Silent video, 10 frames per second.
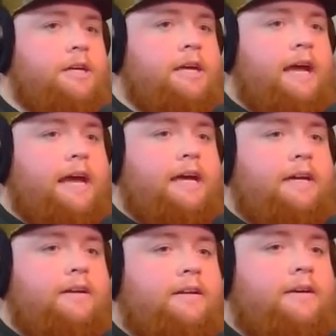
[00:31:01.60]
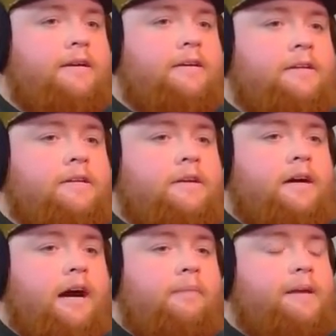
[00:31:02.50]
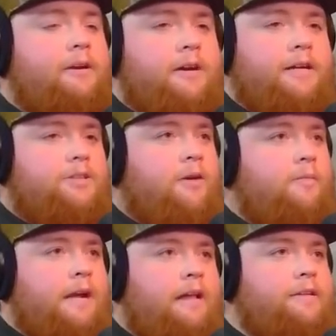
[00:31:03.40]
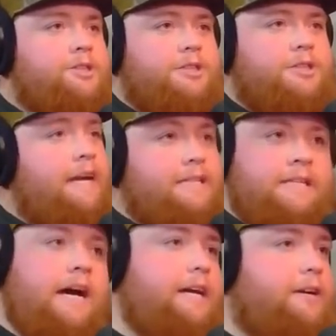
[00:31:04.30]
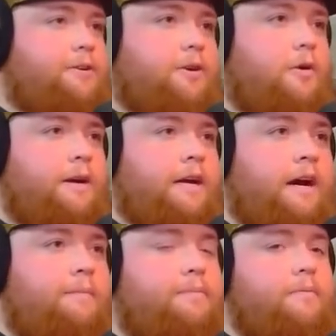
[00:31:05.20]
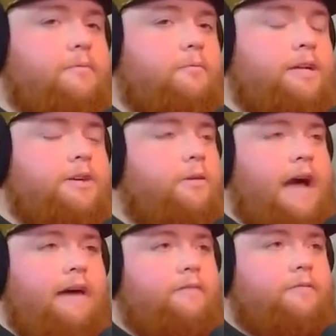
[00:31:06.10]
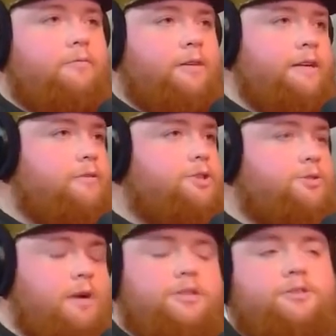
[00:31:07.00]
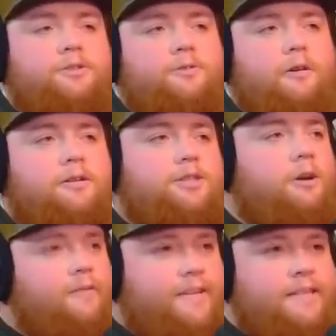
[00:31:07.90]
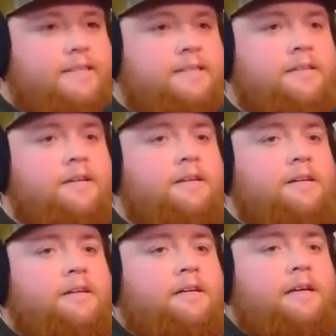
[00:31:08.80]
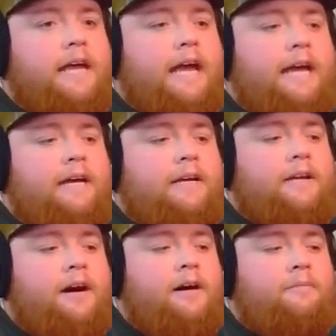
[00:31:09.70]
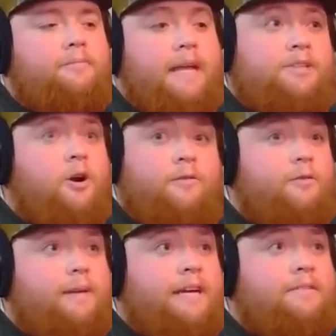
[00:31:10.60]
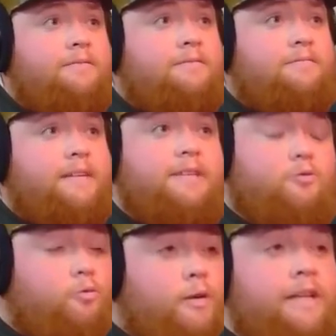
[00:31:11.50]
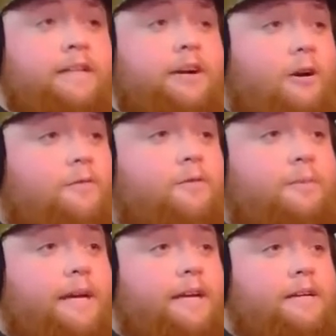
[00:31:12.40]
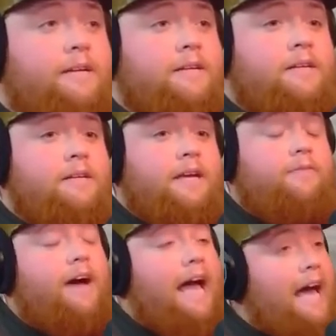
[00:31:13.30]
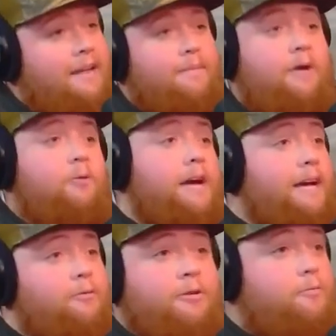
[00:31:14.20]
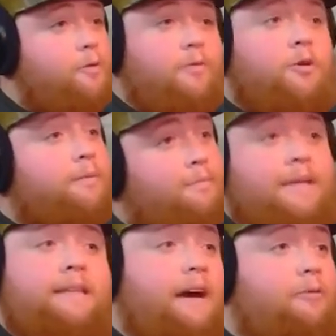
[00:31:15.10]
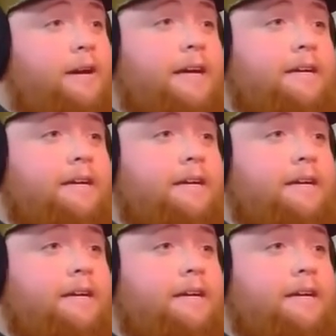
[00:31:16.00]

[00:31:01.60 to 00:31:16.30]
and I'm hearing terminology that I did not hear growing up. We don't have a real structure to our service, and it's hard for me. It's really hard for me. If I had it my way, it wouldn't be that way.